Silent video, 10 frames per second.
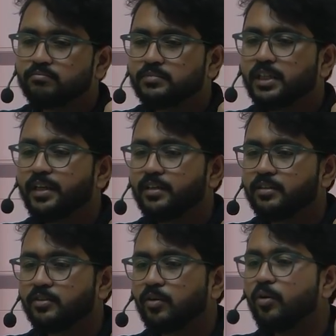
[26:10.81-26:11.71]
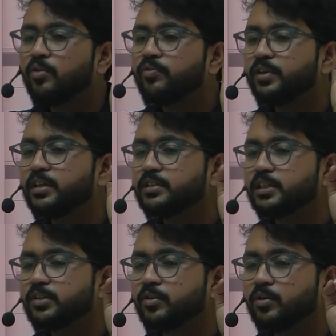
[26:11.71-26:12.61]
think? All fields are
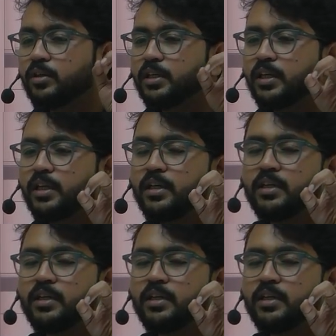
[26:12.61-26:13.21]
already